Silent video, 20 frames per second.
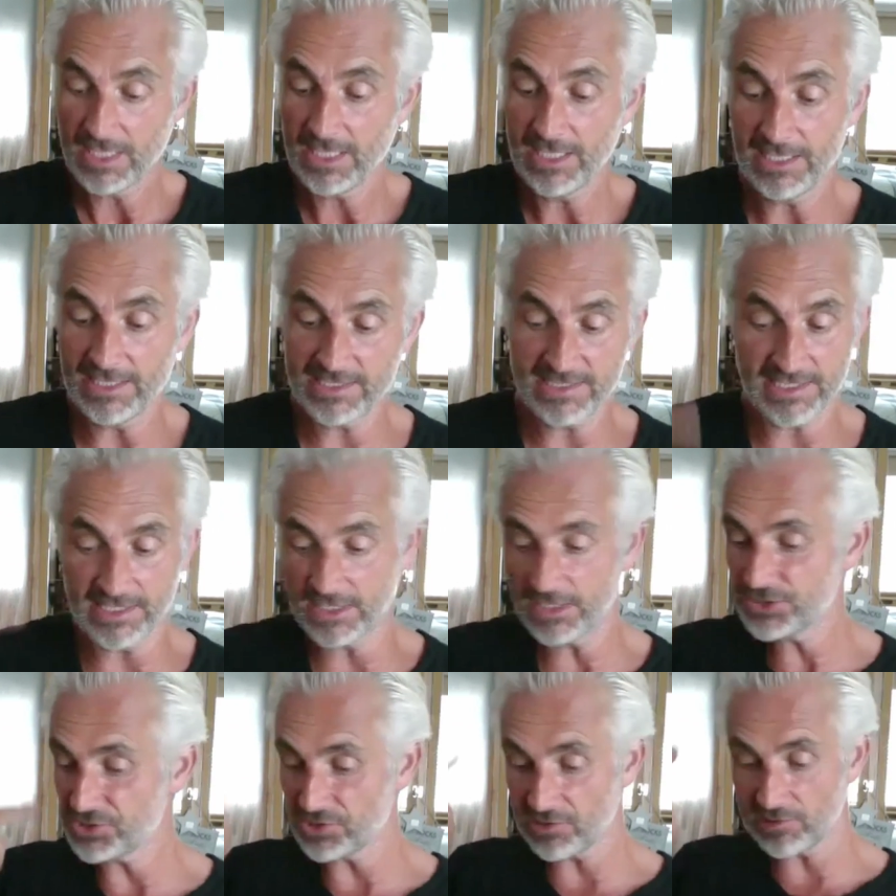listening
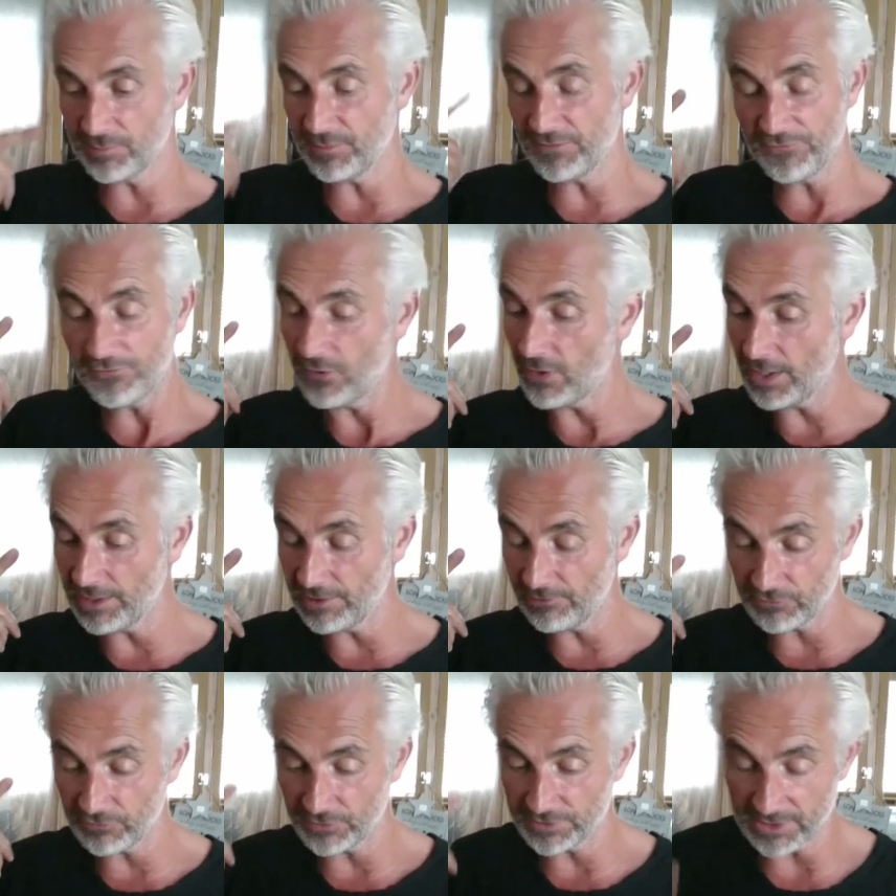to Jeremy Vine
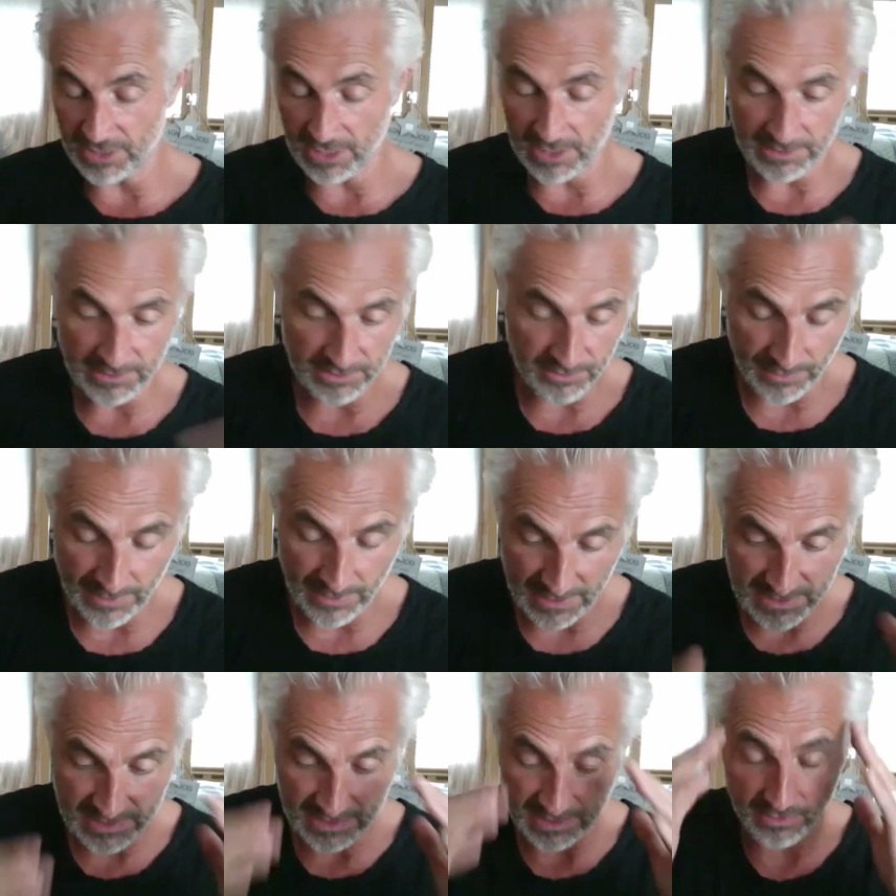every day, doing
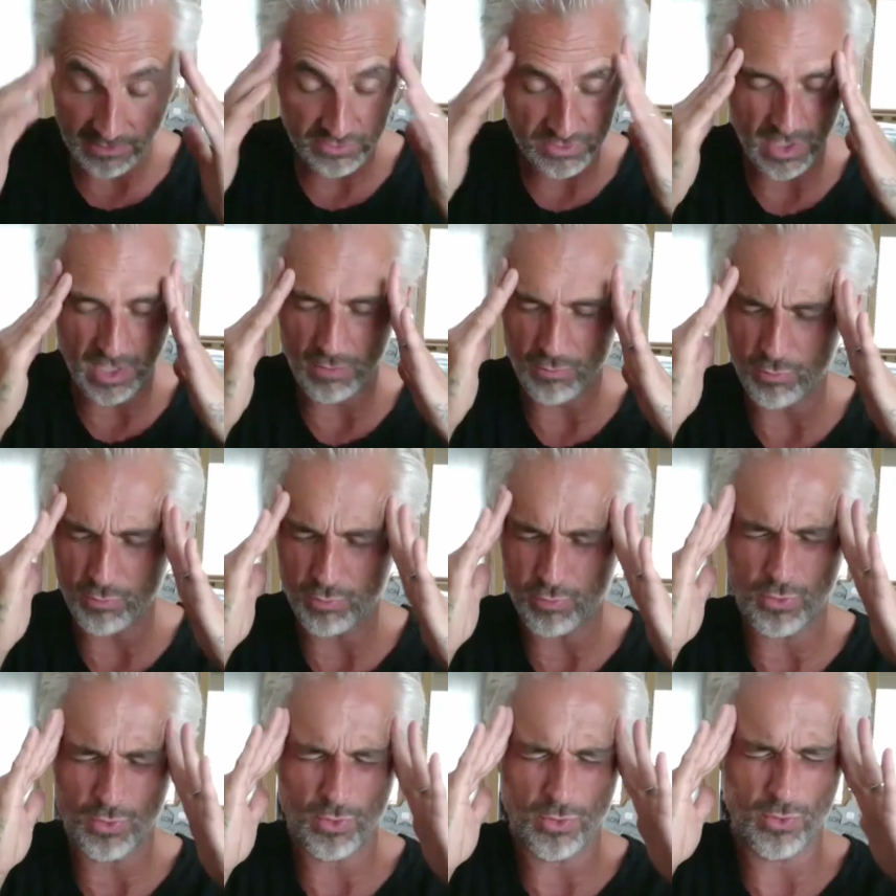this, and I was like,
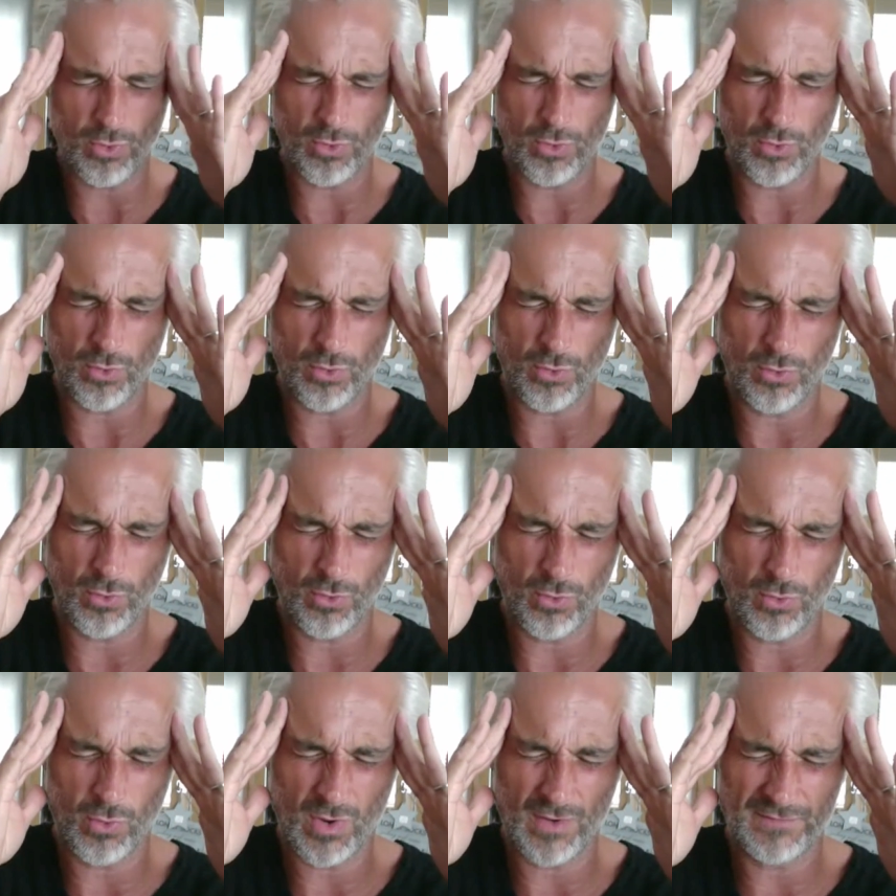
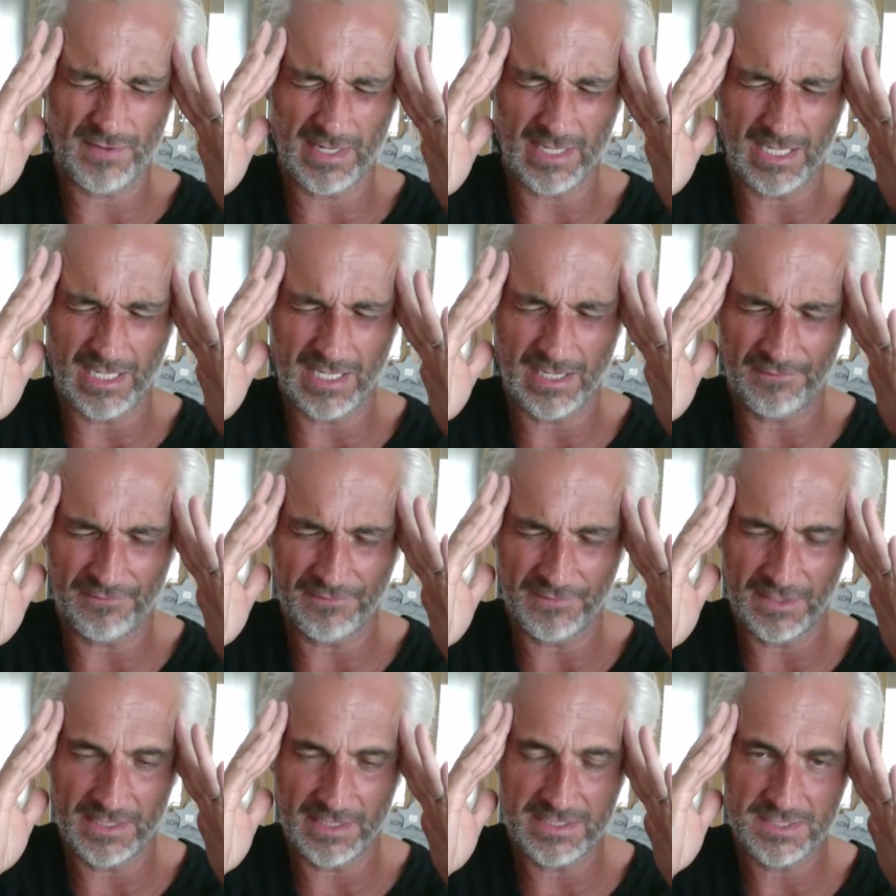"Whoa, I've had enough
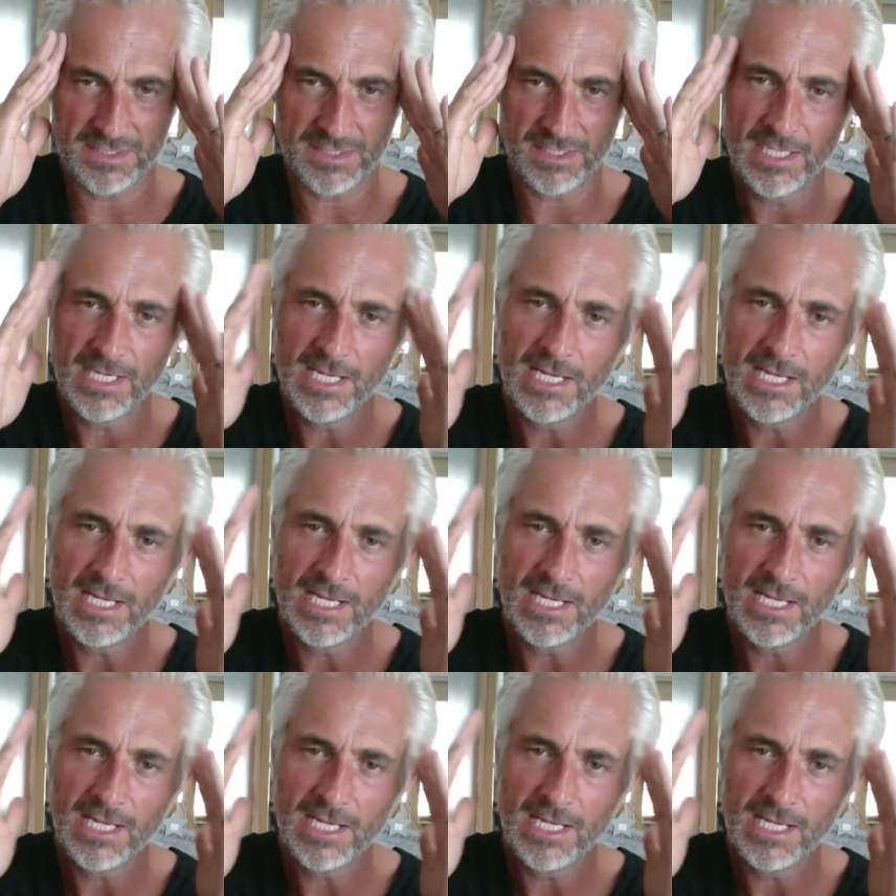of this."